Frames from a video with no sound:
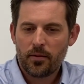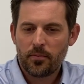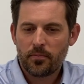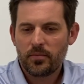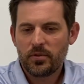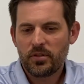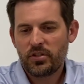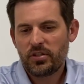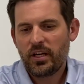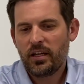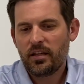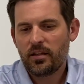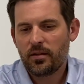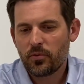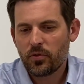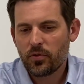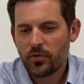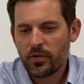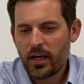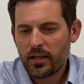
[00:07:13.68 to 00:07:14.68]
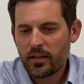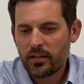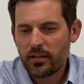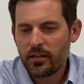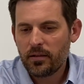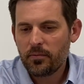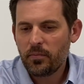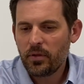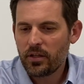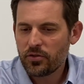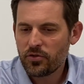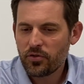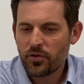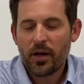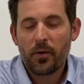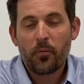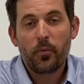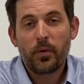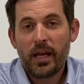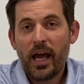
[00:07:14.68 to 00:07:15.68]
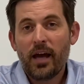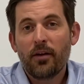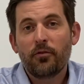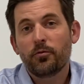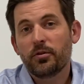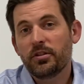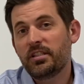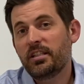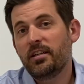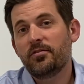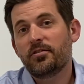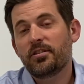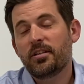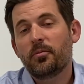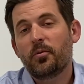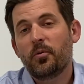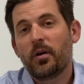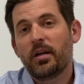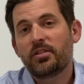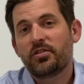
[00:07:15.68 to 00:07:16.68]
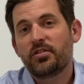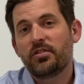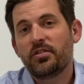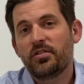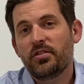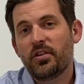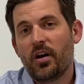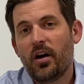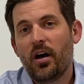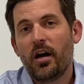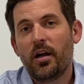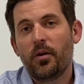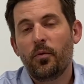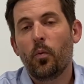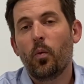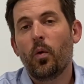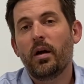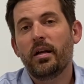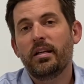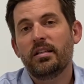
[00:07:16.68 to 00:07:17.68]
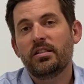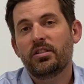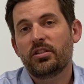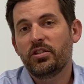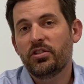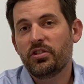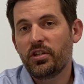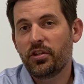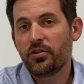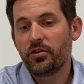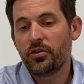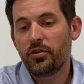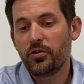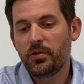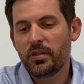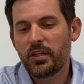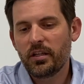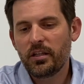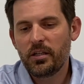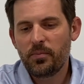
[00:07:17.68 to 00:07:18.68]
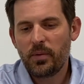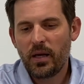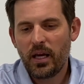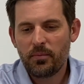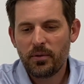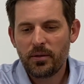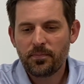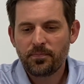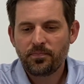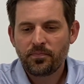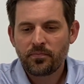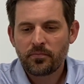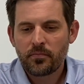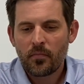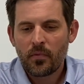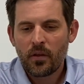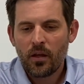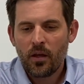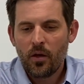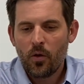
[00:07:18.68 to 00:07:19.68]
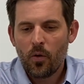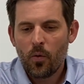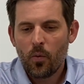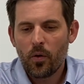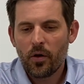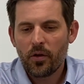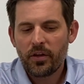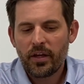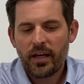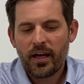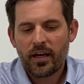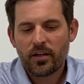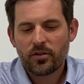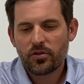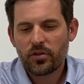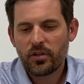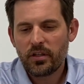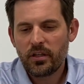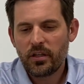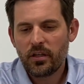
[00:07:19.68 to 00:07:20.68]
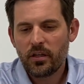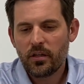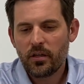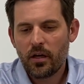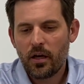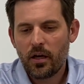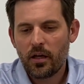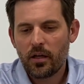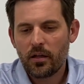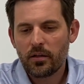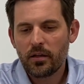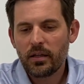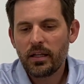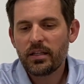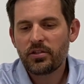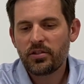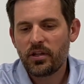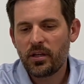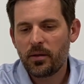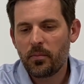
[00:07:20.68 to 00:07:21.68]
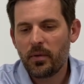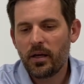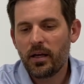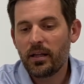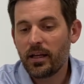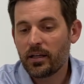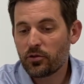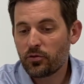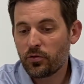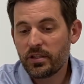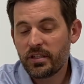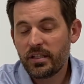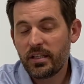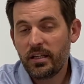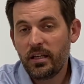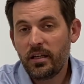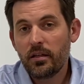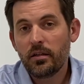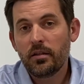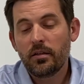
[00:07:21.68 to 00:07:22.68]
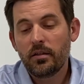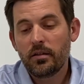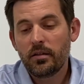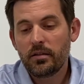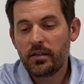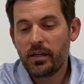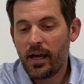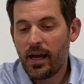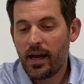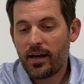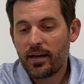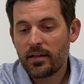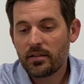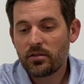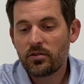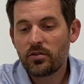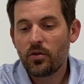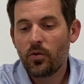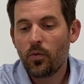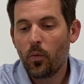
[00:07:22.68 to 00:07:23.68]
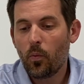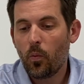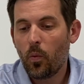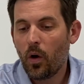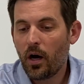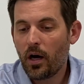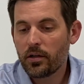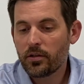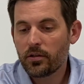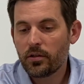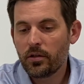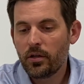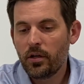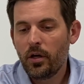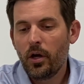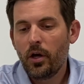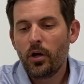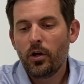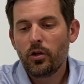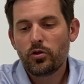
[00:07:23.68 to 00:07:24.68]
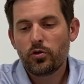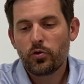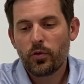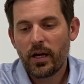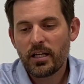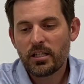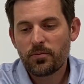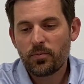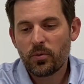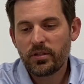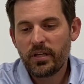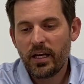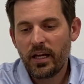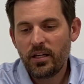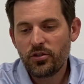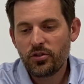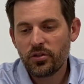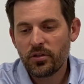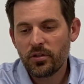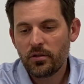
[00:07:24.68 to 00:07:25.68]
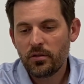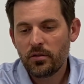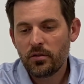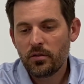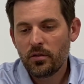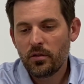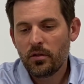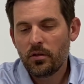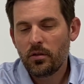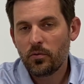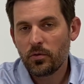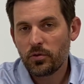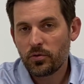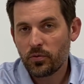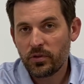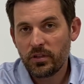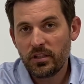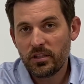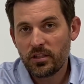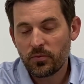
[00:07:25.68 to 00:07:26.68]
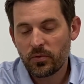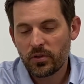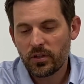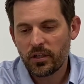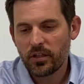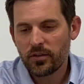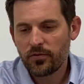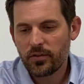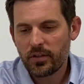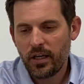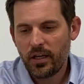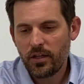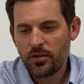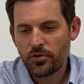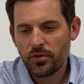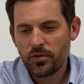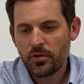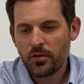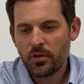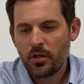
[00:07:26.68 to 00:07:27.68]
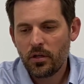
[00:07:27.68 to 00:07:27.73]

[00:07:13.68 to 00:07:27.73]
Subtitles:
state them correctly, because we have received some questions on what is considered a utility payment. Well, they actually list them: electricity, gas, water, transportation, which will need some clarification,